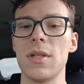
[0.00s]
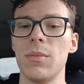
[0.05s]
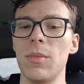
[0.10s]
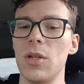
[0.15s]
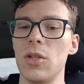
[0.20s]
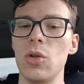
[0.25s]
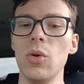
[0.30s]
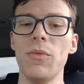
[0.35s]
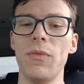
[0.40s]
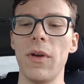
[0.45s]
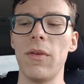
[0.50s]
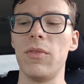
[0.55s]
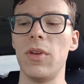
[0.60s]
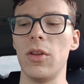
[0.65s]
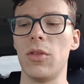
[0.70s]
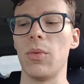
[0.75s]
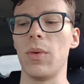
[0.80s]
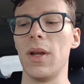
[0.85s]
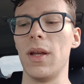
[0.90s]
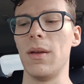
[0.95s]
I mean,
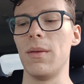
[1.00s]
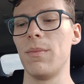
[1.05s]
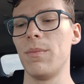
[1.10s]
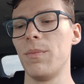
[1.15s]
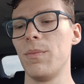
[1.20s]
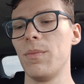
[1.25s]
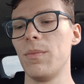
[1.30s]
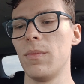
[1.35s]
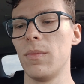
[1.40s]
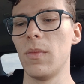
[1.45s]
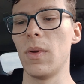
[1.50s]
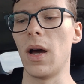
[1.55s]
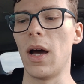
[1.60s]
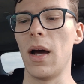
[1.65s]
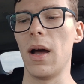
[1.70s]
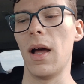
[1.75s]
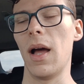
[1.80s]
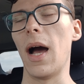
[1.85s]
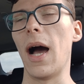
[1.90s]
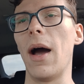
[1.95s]
253,
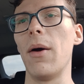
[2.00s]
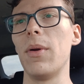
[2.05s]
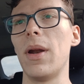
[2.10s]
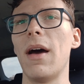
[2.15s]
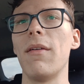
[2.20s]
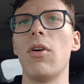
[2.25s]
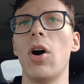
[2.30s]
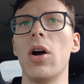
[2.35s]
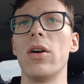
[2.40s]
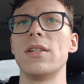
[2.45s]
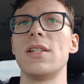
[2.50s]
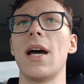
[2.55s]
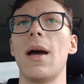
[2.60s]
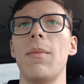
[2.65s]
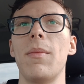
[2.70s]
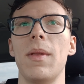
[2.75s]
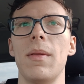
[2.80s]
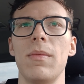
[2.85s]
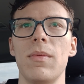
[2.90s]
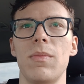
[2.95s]
I would have a hard
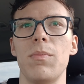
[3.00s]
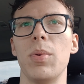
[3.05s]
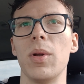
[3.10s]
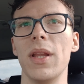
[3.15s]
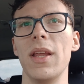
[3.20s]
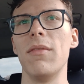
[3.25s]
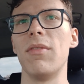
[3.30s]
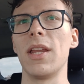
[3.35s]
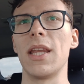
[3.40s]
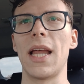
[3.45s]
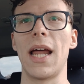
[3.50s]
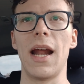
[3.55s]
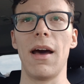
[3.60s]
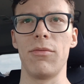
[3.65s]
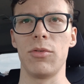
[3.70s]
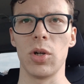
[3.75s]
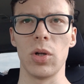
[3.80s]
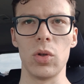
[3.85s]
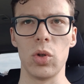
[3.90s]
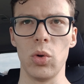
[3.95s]
time believing that
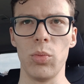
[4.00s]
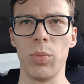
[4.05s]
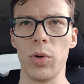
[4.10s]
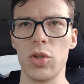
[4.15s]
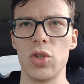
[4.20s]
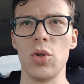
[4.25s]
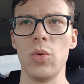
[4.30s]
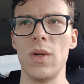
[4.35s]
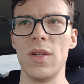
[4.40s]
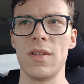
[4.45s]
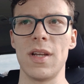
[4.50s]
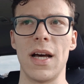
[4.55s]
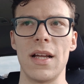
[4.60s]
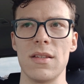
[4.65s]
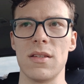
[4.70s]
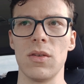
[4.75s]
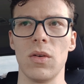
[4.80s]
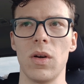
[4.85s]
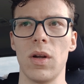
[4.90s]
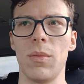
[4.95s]
after a loop or two he's not
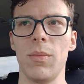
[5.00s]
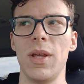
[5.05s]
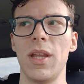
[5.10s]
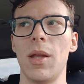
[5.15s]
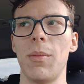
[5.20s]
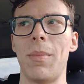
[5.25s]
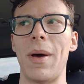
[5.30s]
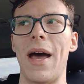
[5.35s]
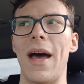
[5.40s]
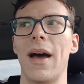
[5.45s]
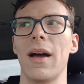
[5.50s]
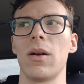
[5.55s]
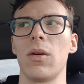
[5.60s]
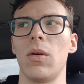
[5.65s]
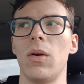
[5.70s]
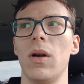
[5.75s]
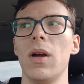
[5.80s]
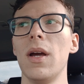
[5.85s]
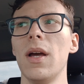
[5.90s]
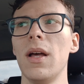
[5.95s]
still going to be in the pack,
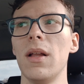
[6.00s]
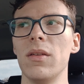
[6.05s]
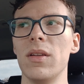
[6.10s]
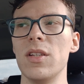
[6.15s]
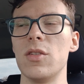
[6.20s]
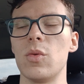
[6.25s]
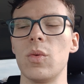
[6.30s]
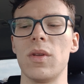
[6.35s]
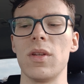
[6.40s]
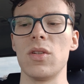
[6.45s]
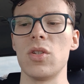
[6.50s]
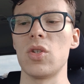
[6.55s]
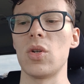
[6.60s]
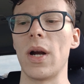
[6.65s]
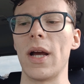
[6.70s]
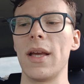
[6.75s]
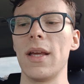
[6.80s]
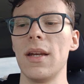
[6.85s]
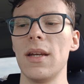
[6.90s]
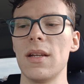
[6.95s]
or at least within
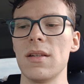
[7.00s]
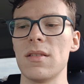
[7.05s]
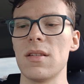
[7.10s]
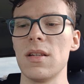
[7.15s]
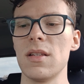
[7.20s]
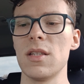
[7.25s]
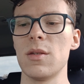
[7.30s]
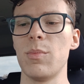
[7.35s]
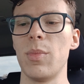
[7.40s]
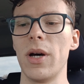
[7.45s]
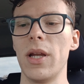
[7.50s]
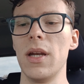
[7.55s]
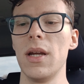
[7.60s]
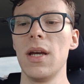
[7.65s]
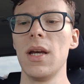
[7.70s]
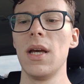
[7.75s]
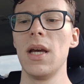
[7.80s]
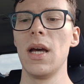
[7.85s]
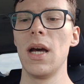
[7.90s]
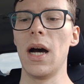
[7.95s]
striking distance. But
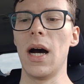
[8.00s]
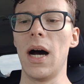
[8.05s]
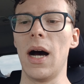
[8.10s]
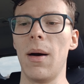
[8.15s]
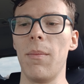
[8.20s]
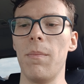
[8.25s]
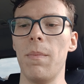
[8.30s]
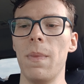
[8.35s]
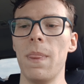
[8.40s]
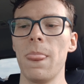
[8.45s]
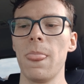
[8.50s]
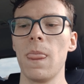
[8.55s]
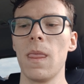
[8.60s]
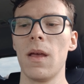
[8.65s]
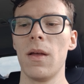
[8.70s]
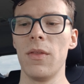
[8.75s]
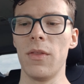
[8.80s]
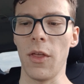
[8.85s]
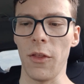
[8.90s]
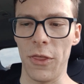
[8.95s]

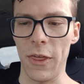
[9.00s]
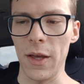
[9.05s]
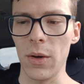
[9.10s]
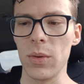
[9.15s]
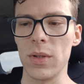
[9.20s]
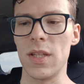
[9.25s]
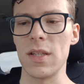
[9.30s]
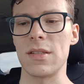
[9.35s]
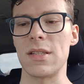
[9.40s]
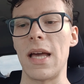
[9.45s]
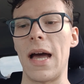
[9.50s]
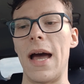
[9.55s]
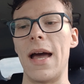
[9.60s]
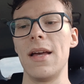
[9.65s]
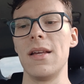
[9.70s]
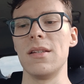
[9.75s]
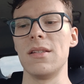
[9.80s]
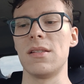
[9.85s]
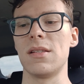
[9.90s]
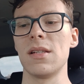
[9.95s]
the thing with this guy
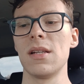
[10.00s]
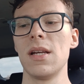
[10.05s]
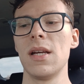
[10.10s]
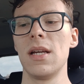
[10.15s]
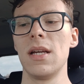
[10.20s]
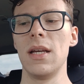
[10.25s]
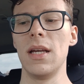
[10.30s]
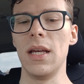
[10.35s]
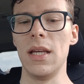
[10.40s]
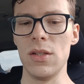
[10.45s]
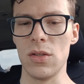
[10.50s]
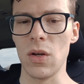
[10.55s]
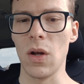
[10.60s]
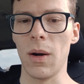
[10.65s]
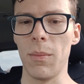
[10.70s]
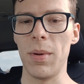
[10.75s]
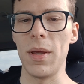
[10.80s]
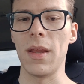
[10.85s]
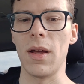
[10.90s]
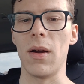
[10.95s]
is he's going
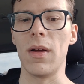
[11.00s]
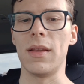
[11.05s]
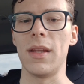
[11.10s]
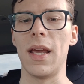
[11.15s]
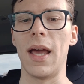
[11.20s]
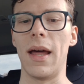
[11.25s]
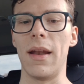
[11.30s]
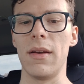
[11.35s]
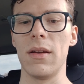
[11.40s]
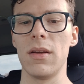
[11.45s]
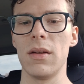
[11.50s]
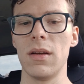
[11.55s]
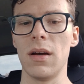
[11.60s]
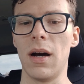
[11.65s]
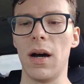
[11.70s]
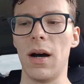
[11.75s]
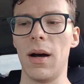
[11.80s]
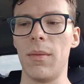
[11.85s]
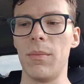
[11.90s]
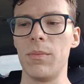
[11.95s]
to be there at the end.
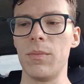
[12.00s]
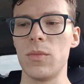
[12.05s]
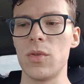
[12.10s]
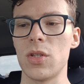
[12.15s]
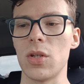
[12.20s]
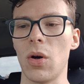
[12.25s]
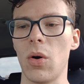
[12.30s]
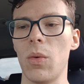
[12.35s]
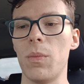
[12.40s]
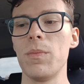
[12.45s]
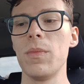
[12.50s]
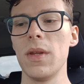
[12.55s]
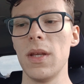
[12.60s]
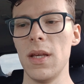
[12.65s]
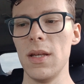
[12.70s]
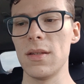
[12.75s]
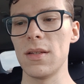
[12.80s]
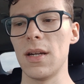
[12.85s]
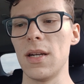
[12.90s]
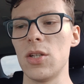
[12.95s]
So
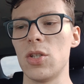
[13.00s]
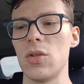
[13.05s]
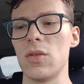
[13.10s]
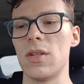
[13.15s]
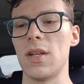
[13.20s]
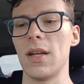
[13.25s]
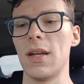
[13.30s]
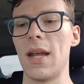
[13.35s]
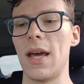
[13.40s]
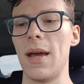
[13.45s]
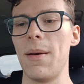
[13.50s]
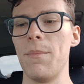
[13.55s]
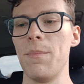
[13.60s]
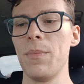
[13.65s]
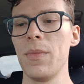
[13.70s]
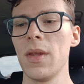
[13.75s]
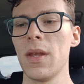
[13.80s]
he's an interesting name.